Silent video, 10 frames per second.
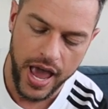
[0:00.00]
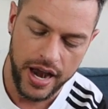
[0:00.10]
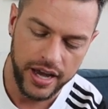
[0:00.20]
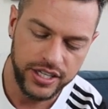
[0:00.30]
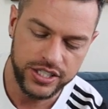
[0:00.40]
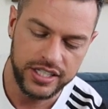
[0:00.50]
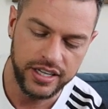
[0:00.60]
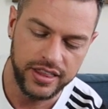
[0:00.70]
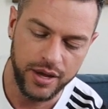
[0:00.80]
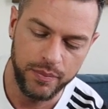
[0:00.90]
And I just
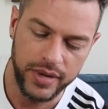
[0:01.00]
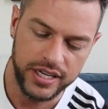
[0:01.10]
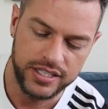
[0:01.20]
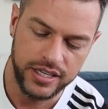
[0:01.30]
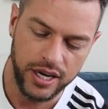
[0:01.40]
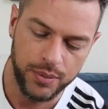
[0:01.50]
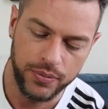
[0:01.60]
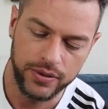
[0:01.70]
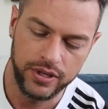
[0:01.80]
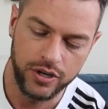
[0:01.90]
think that makes the
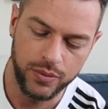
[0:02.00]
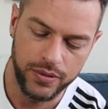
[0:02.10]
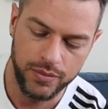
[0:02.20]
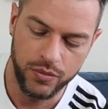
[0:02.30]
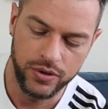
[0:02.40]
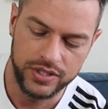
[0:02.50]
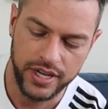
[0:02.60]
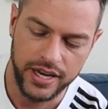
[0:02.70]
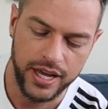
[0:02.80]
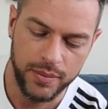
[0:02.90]
upper a little bit more
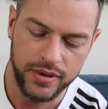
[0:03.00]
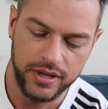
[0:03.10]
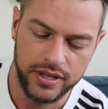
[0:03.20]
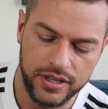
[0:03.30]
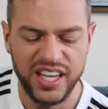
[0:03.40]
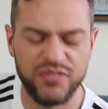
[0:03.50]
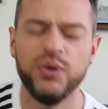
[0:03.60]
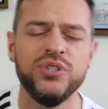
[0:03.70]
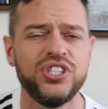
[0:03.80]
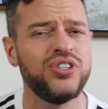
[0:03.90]
dynamic. If
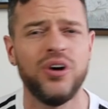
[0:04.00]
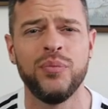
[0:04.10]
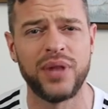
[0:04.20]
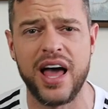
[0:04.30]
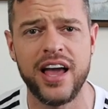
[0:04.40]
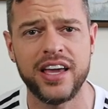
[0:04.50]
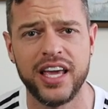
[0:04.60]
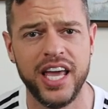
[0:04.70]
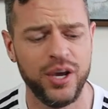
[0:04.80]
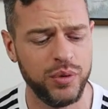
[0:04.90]
it was just all black,
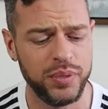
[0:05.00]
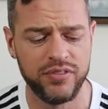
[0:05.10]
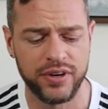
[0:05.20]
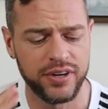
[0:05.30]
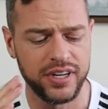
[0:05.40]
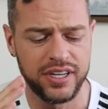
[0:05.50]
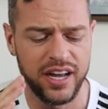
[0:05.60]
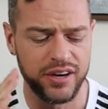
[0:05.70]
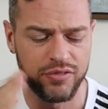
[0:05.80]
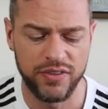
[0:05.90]
it would be very
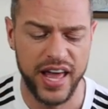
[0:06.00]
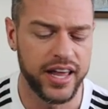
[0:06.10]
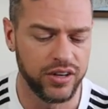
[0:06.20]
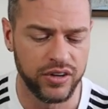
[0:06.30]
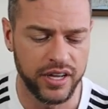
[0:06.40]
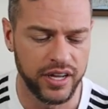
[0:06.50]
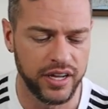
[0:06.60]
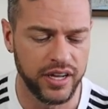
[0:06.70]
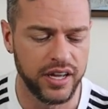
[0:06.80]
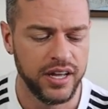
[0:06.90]
kind of flat
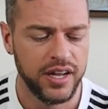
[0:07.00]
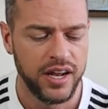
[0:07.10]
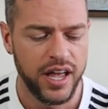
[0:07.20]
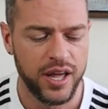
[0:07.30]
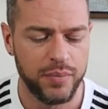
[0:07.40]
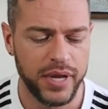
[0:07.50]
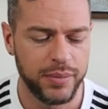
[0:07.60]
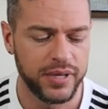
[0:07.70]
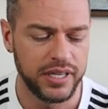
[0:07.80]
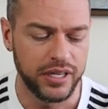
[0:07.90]
looking and
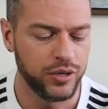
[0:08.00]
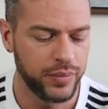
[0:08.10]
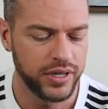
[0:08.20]
maybe a little